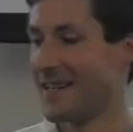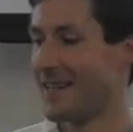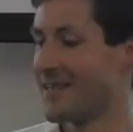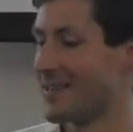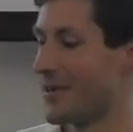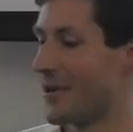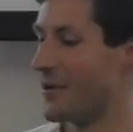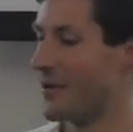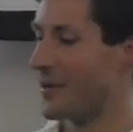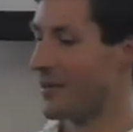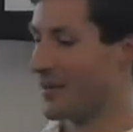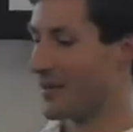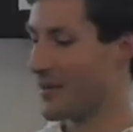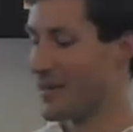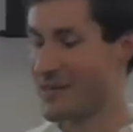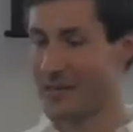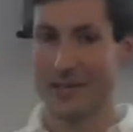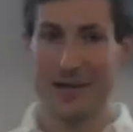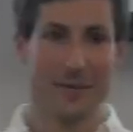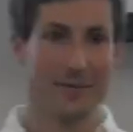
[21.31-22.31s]
So at
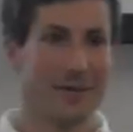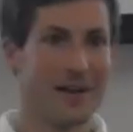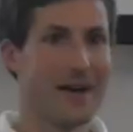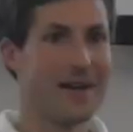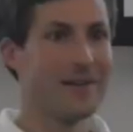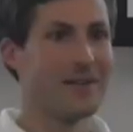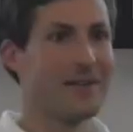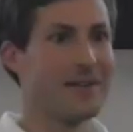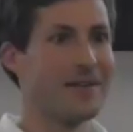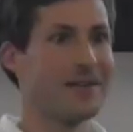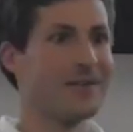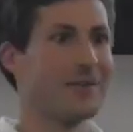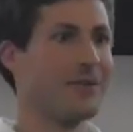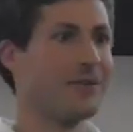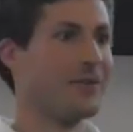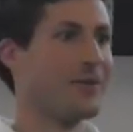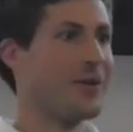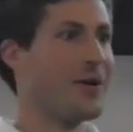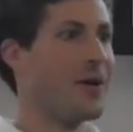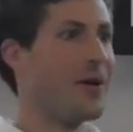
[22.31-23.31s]
least coming out of this,
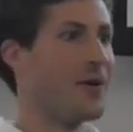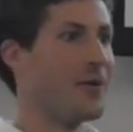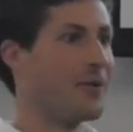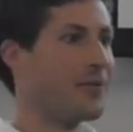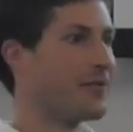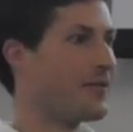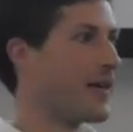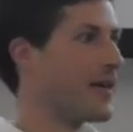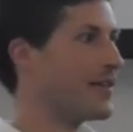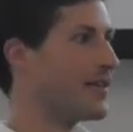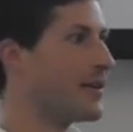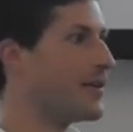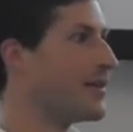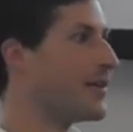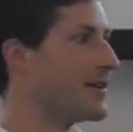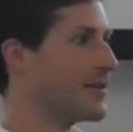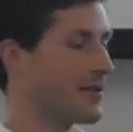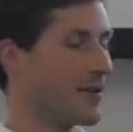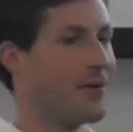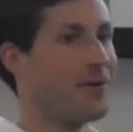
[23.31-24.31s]
you'll know that there
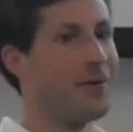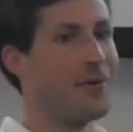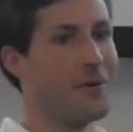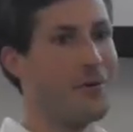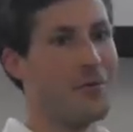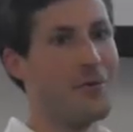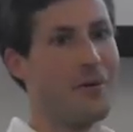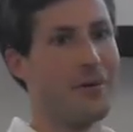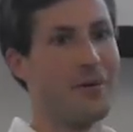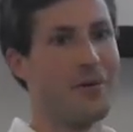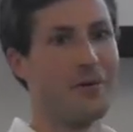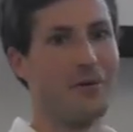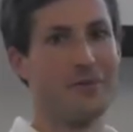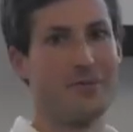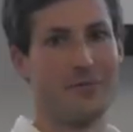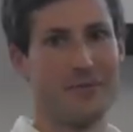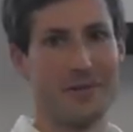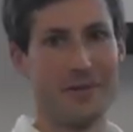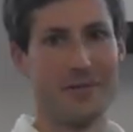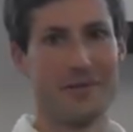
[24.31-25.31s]
is a whole world of
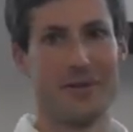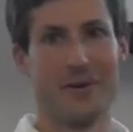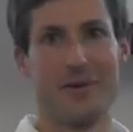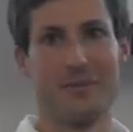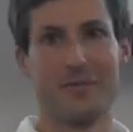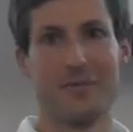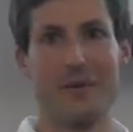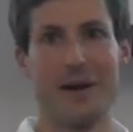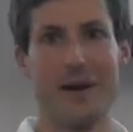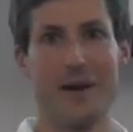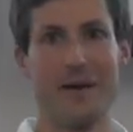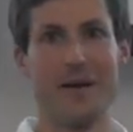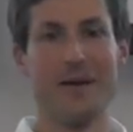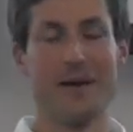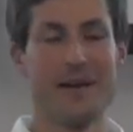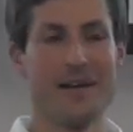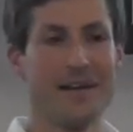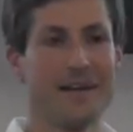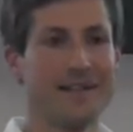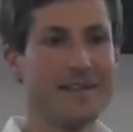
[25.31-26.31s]
free software
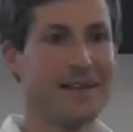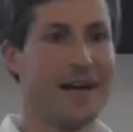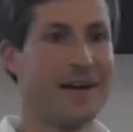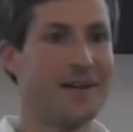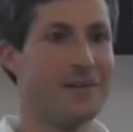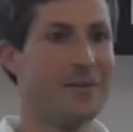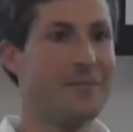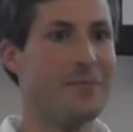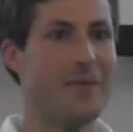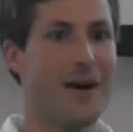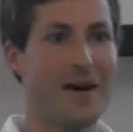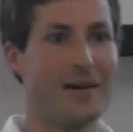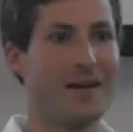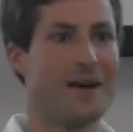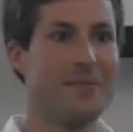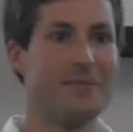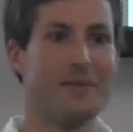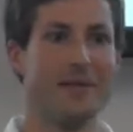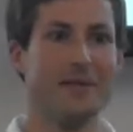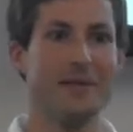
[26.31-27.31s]
that you might
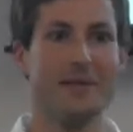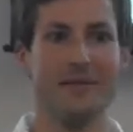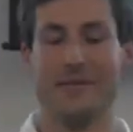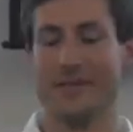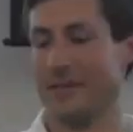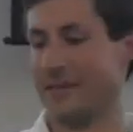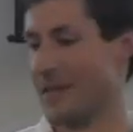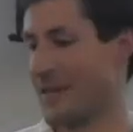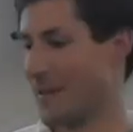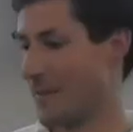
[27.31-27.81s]
not be using.